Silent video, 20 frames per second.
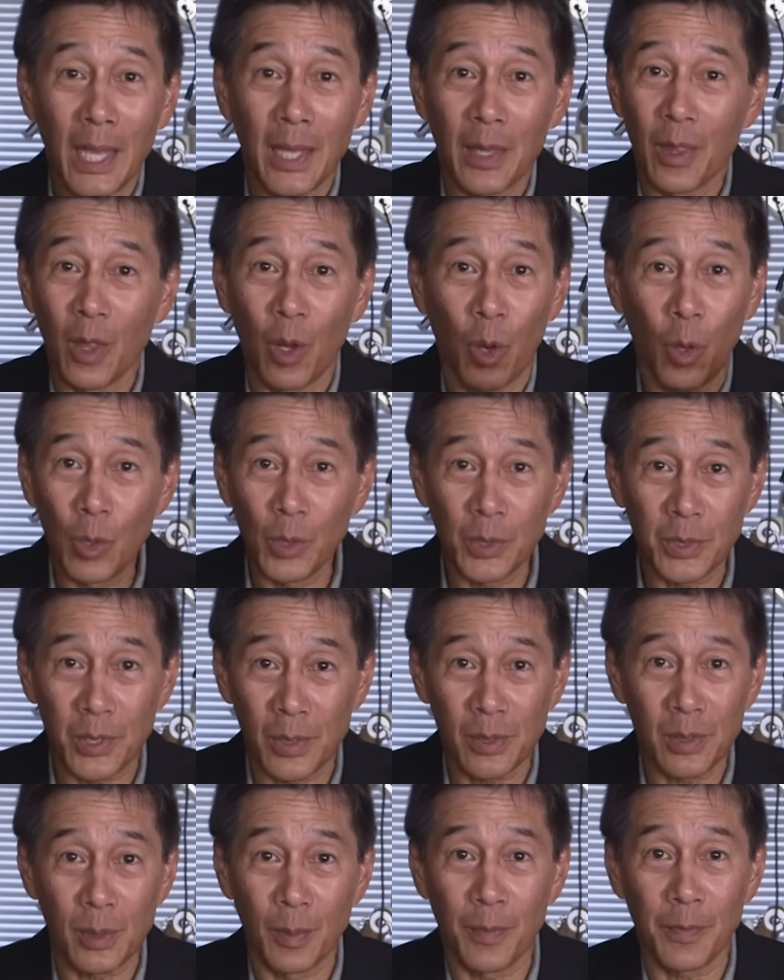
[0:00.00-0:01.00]
The whole
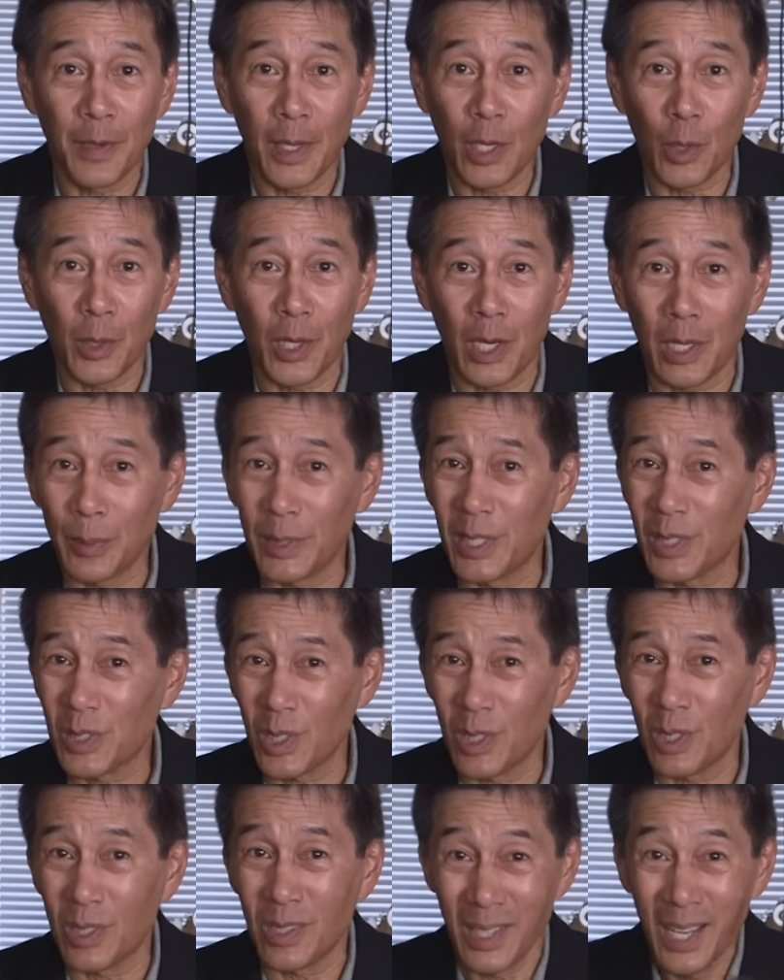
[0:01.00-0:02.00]
system failed on me,
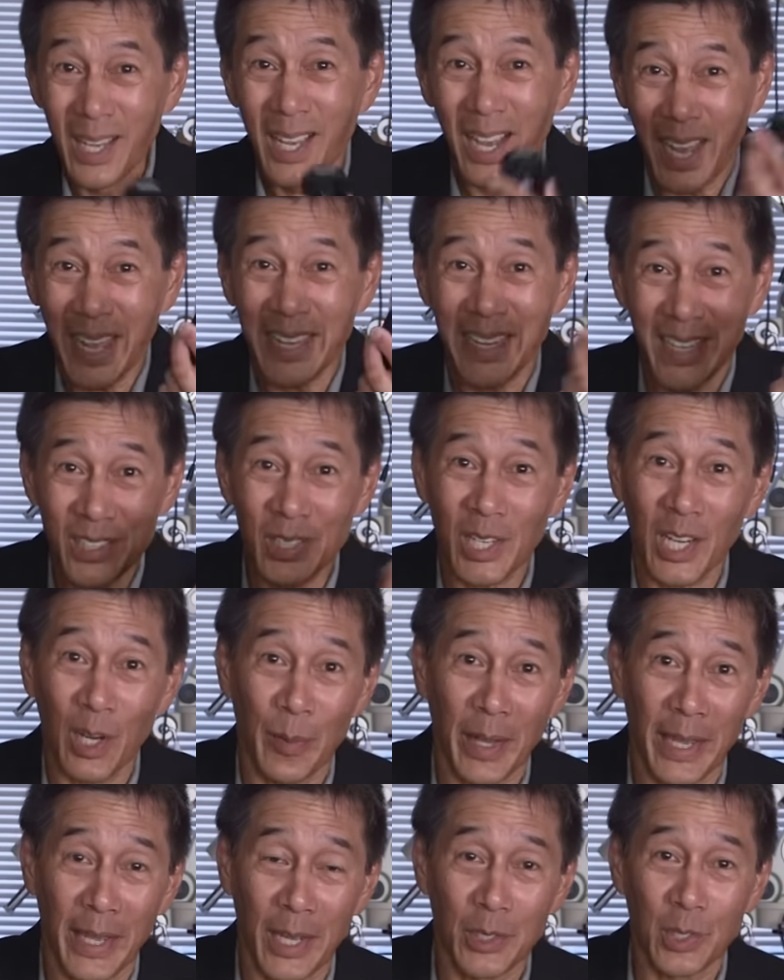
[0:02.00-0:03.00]
so I guess I got
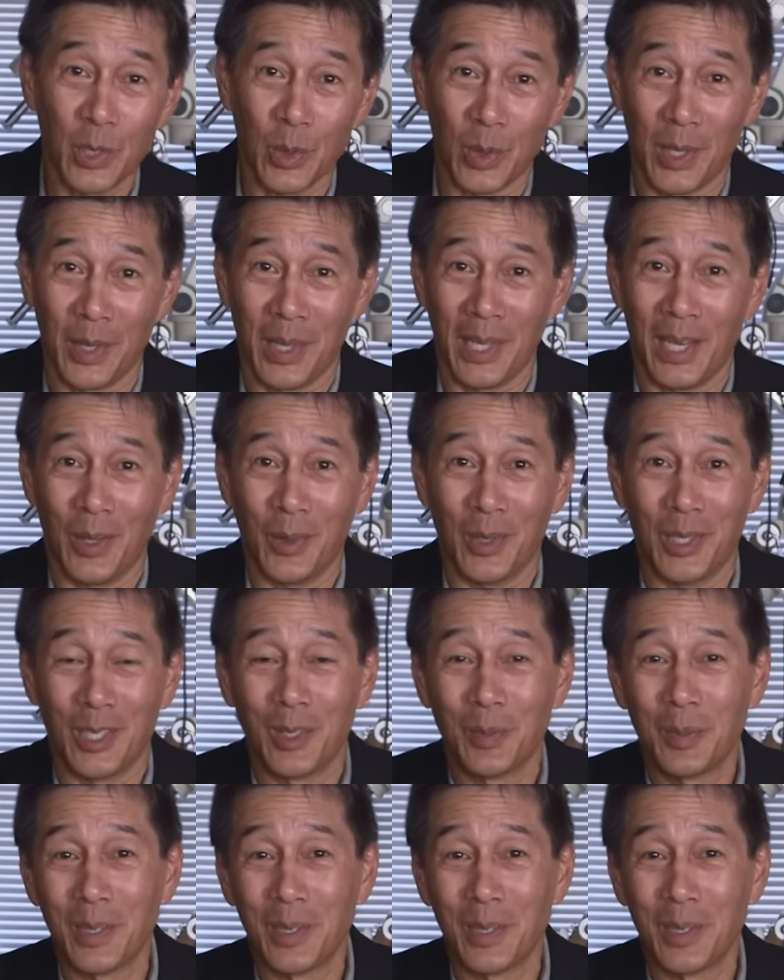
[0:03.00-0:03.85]
my answer on that one.